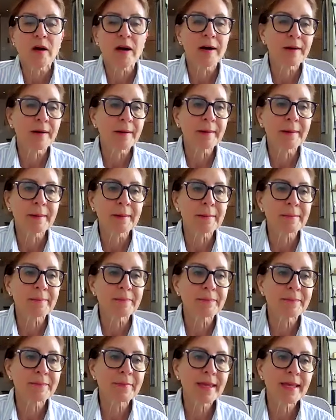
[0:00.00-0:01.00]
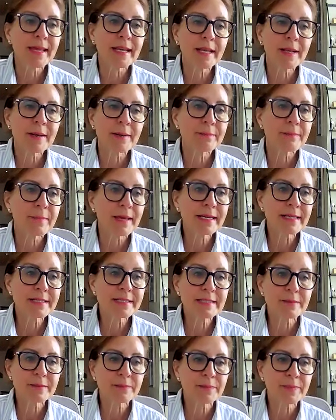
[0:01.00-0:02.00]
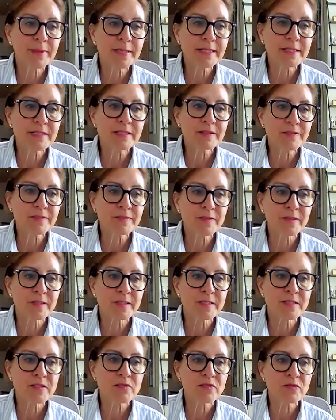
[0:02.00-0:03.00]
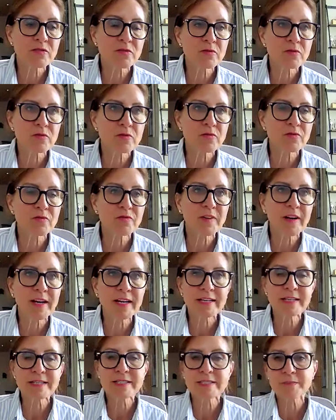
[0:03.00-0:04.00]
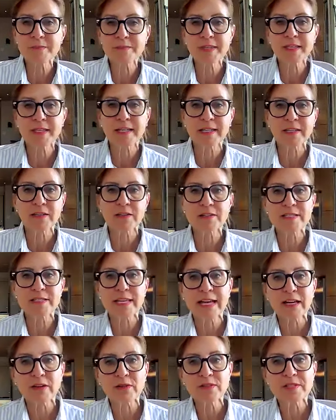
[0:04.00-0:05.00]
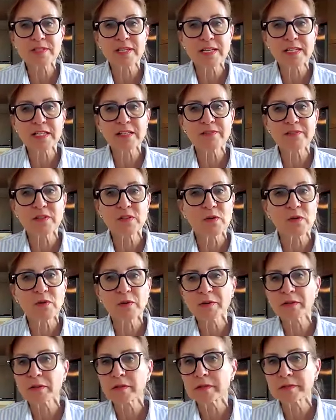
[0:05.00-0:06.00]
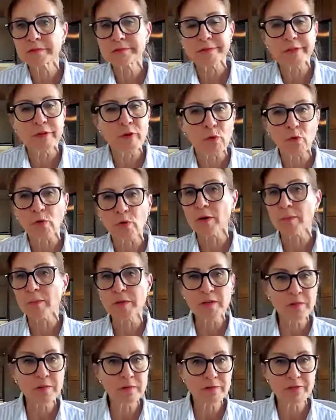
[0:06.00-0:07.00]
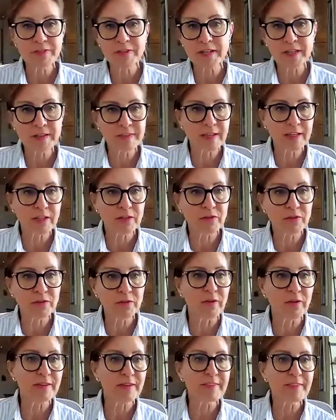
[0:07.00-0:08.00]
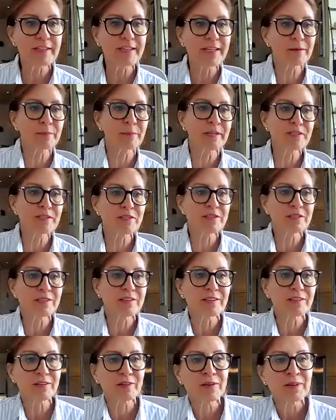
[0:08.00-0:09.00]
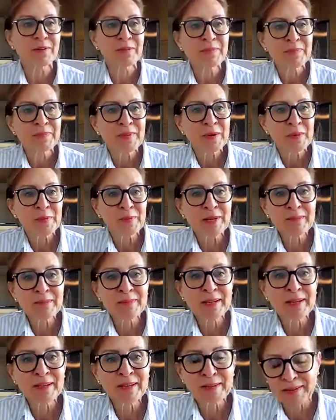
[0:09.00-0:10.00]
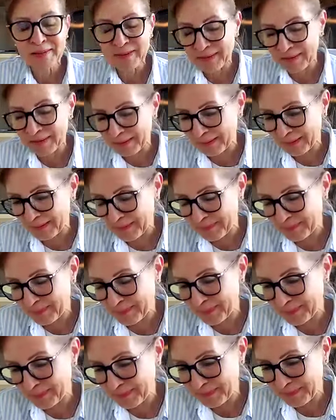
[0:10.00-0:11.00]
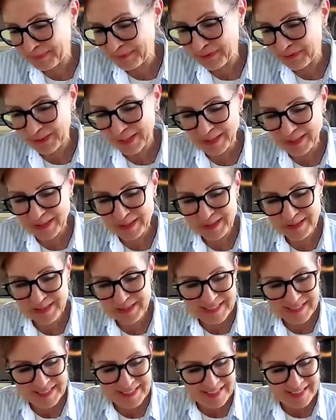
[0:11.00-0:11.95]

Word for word: Um, and it makes a big difference to find something else outside of your normal thing that you do. I think I mentioned in there one of my um, friends